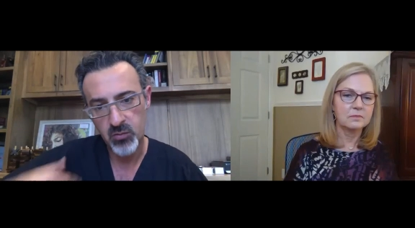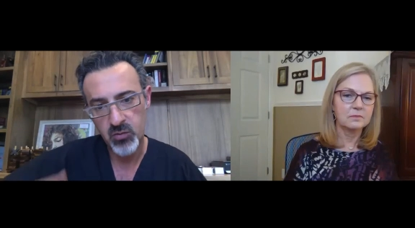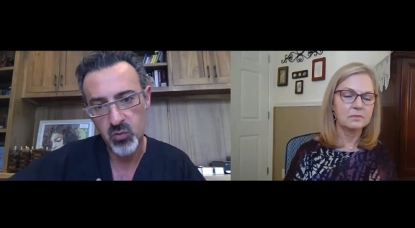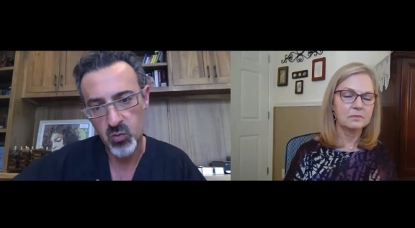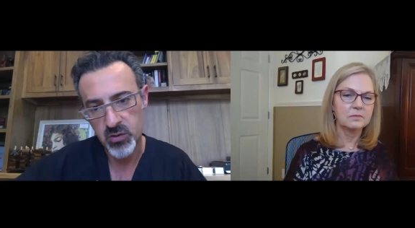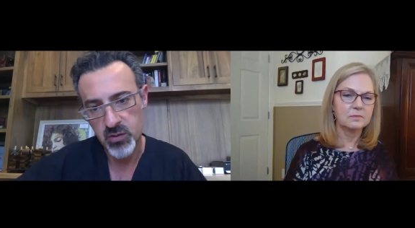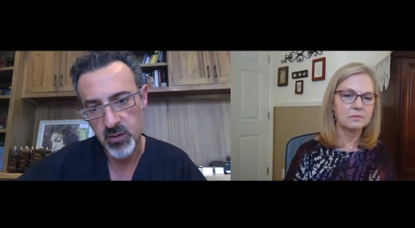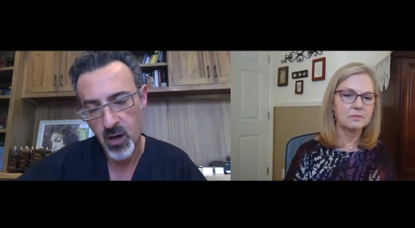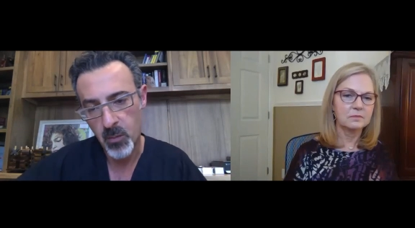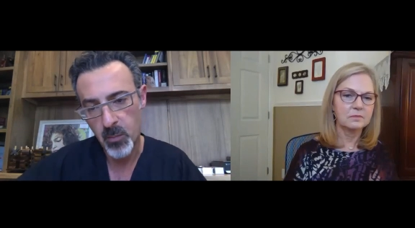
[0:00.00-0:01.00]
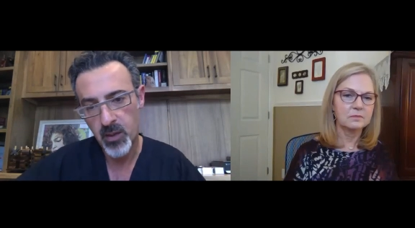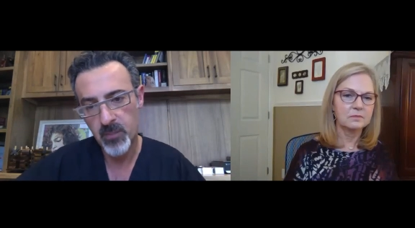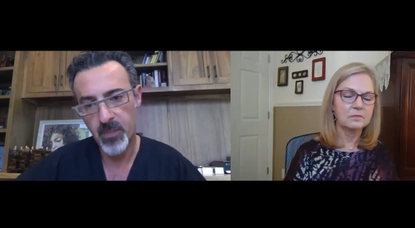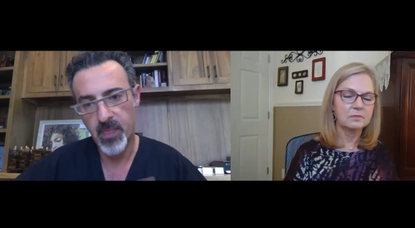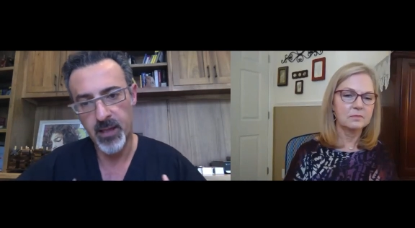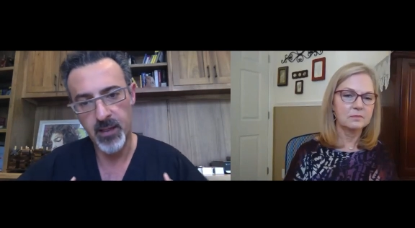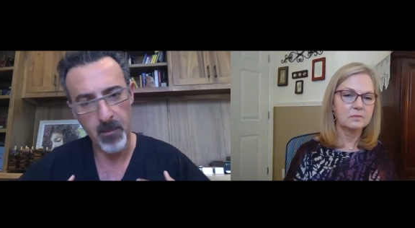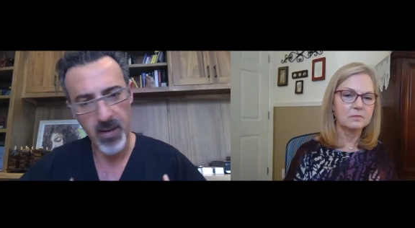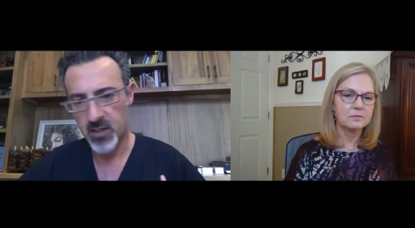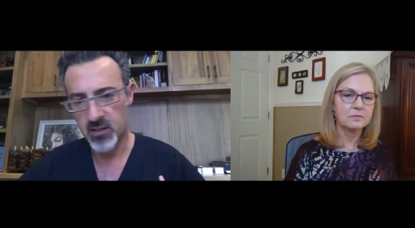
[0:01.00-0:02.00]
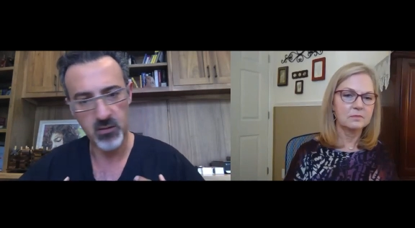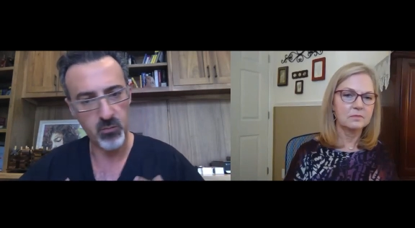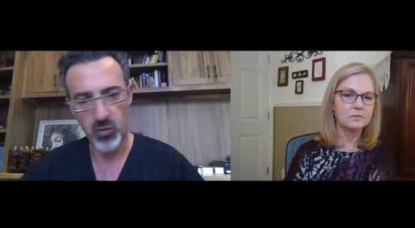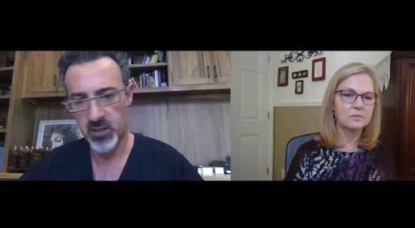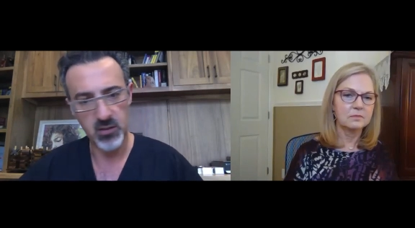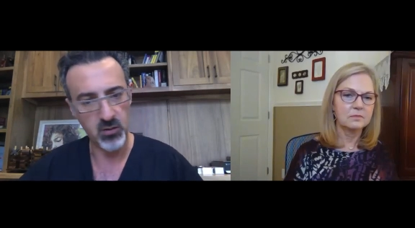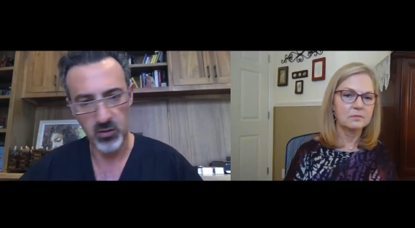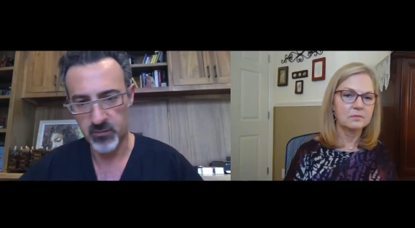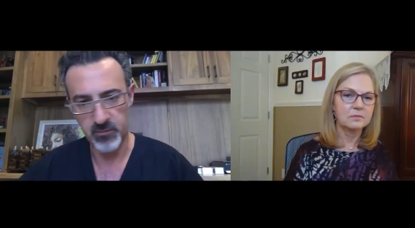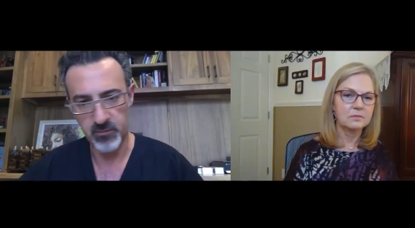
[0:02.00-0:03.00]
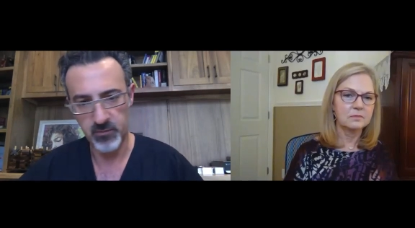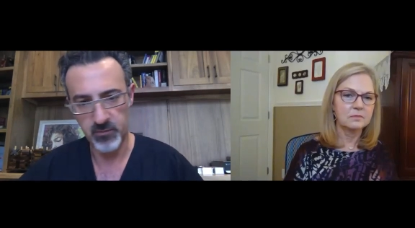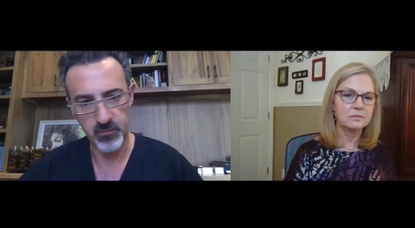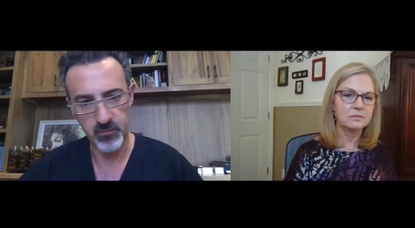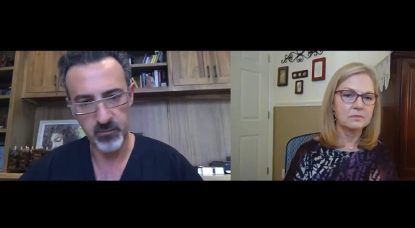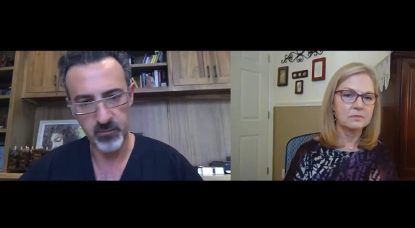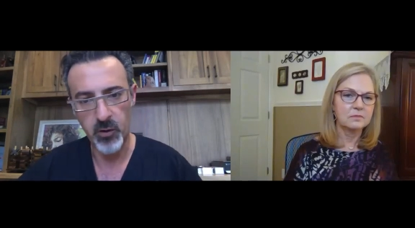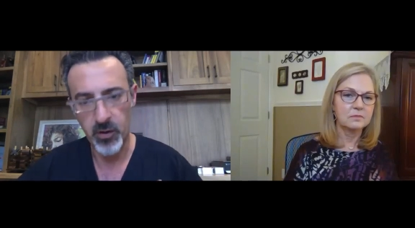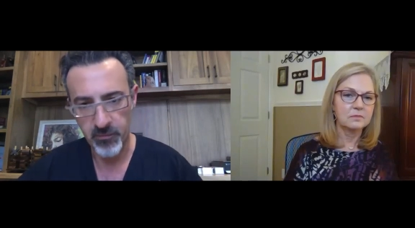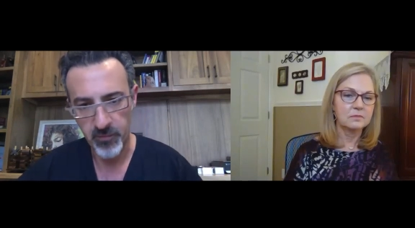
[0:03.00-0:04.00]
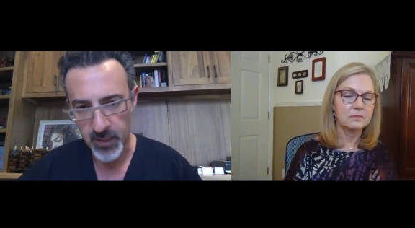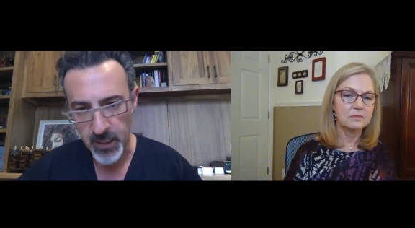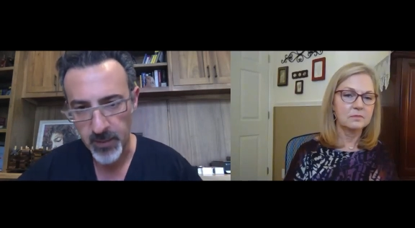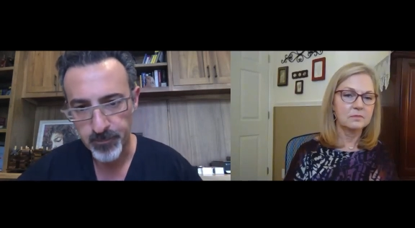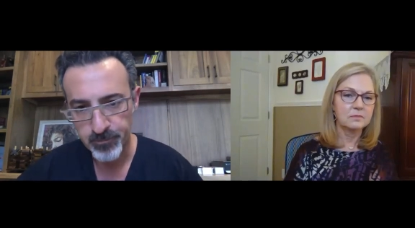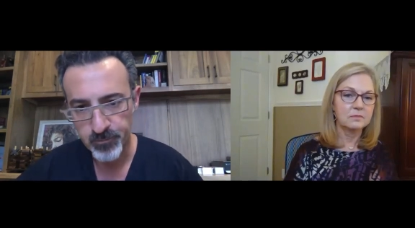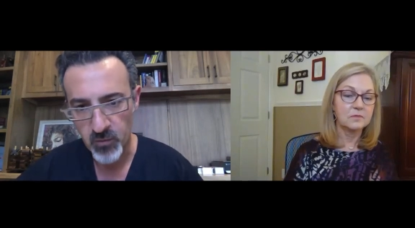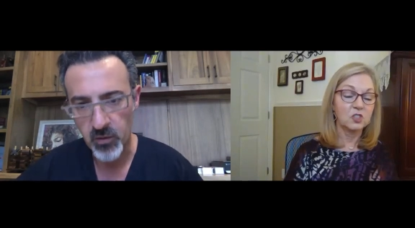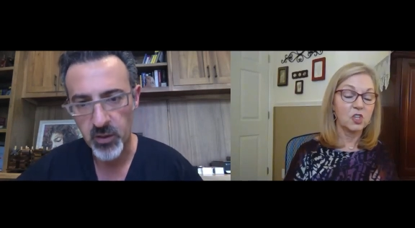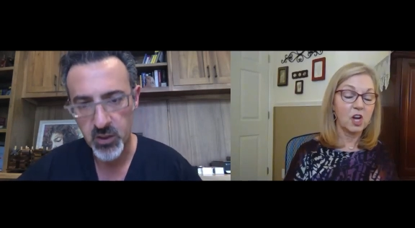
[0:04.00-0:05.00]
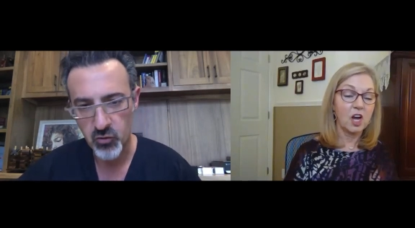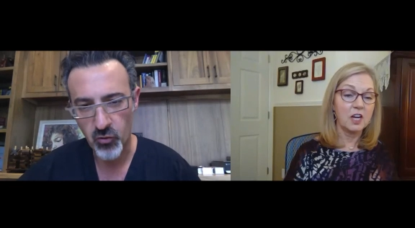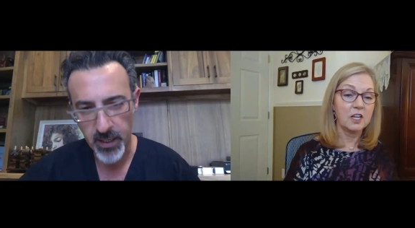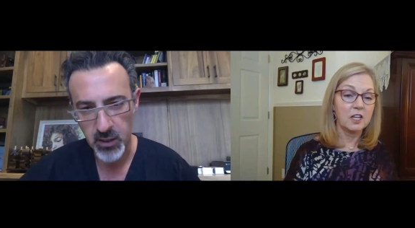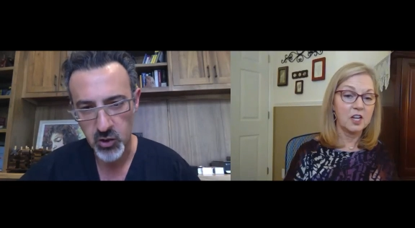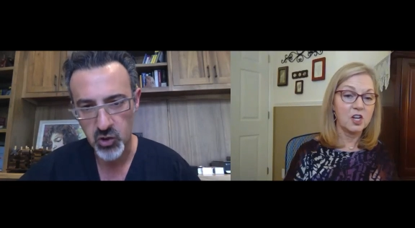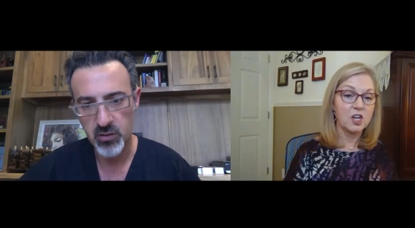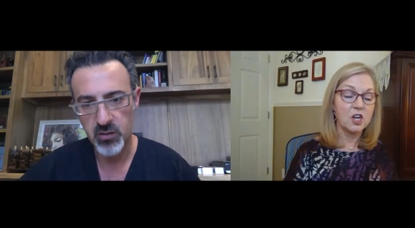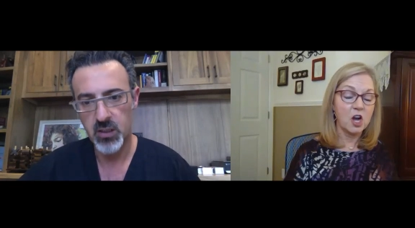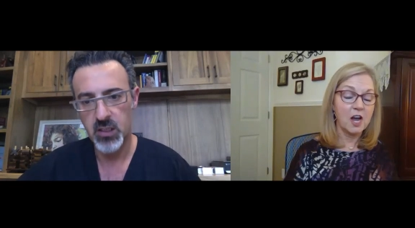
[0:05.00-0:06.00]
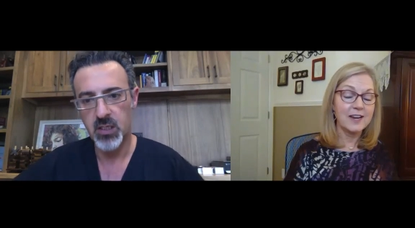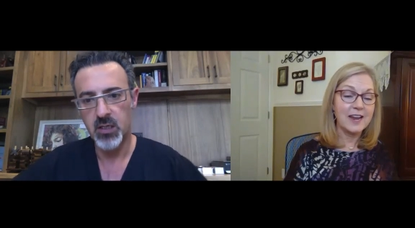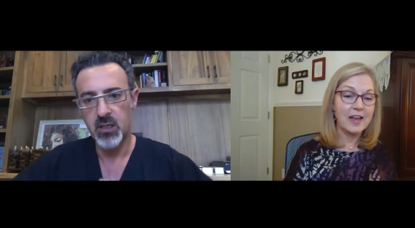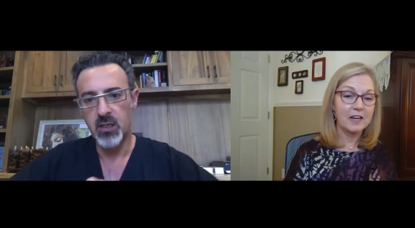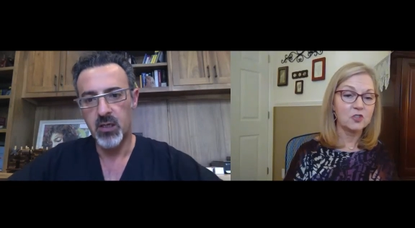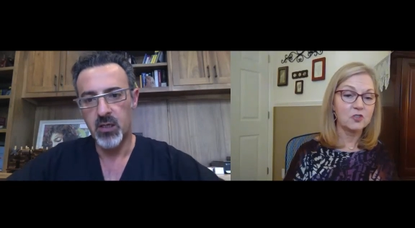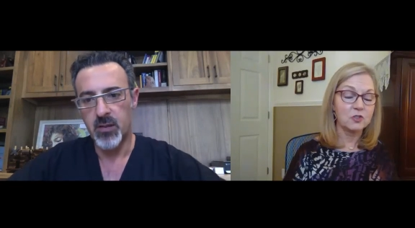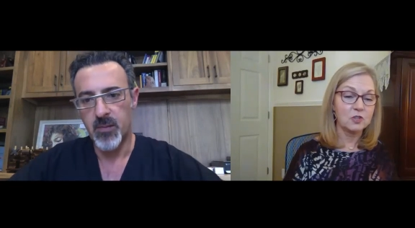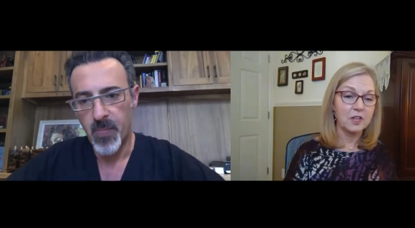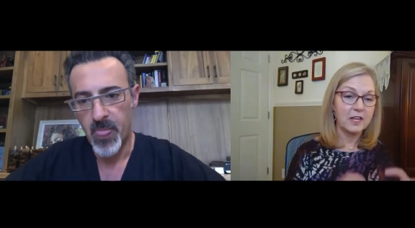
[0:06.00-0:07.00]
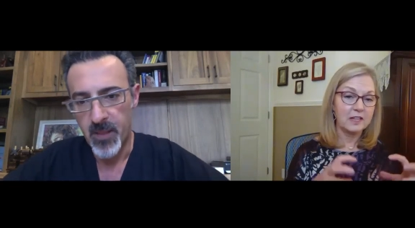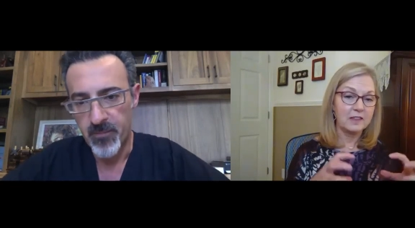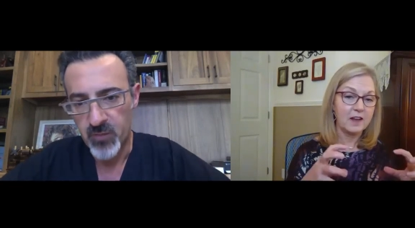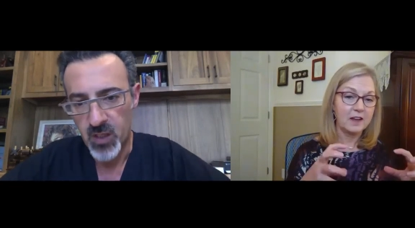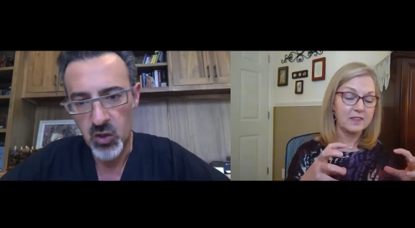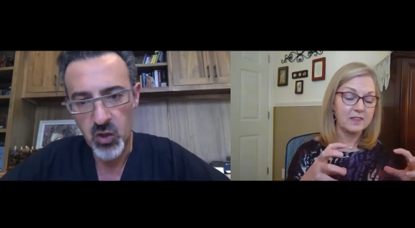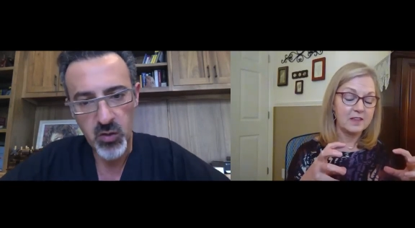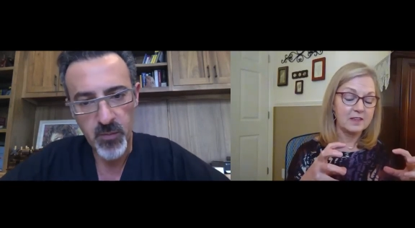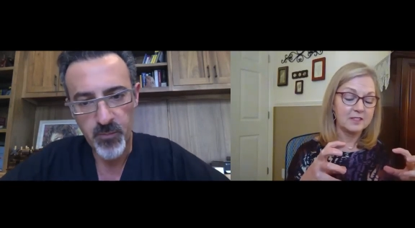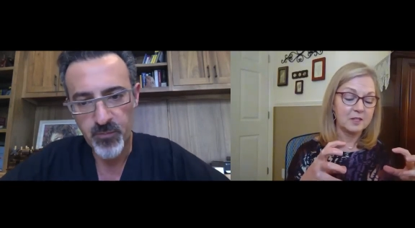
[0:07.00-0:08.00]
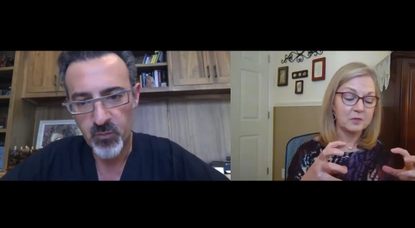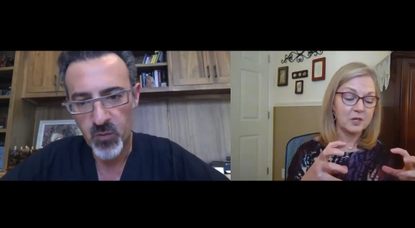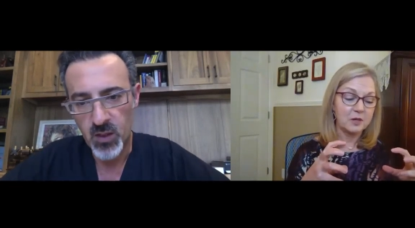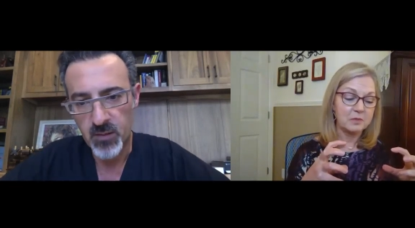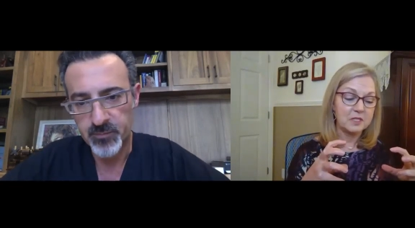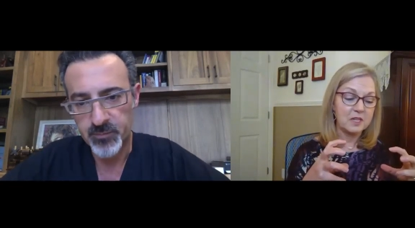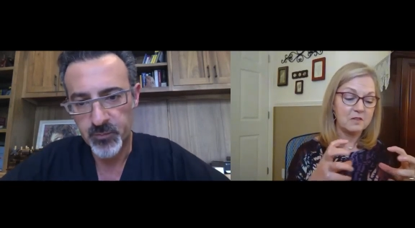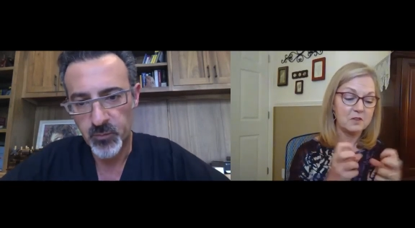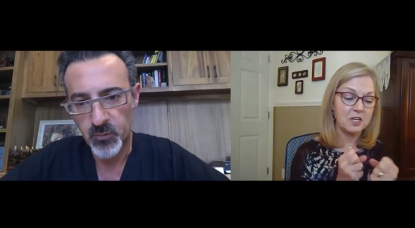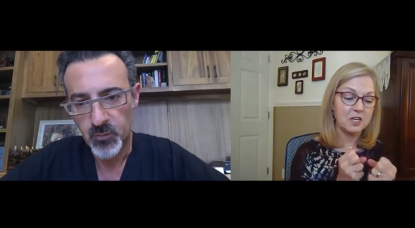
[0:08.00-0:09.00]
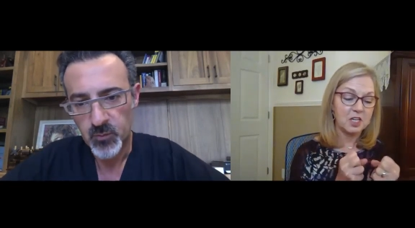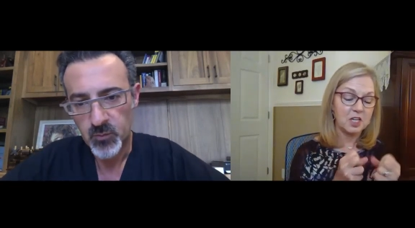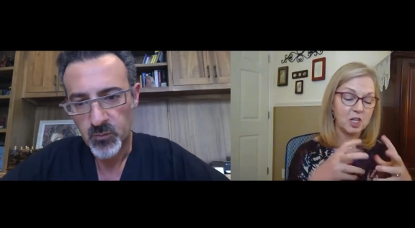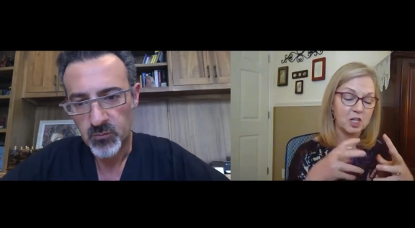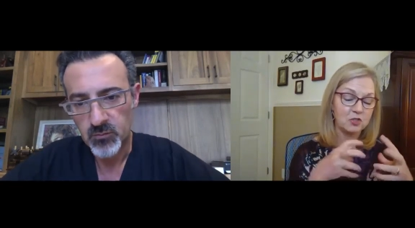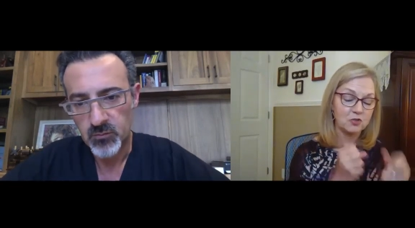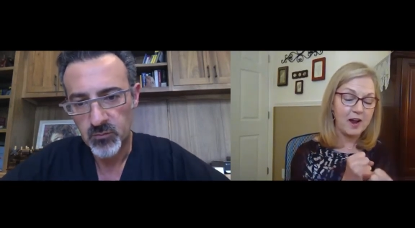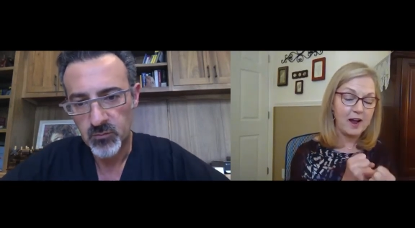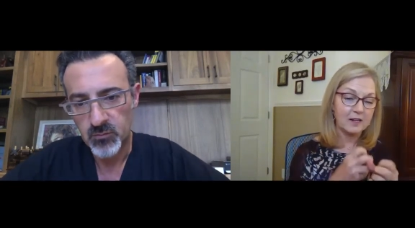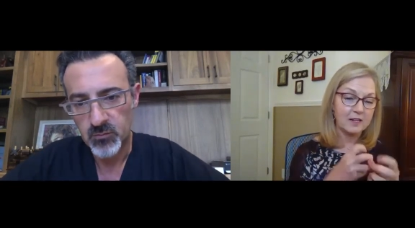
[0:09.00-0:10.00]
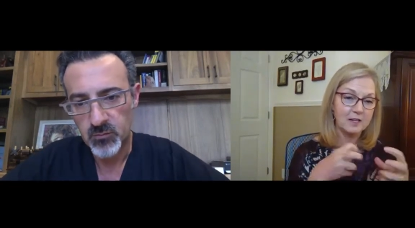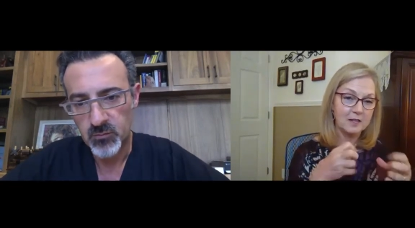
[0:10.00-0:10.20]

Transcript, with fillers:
Speaker 1: towards the armpit, and it makes the breast look very funny. Very strange.
Speaker 2: Not natural, and I think sometimes even it can contract.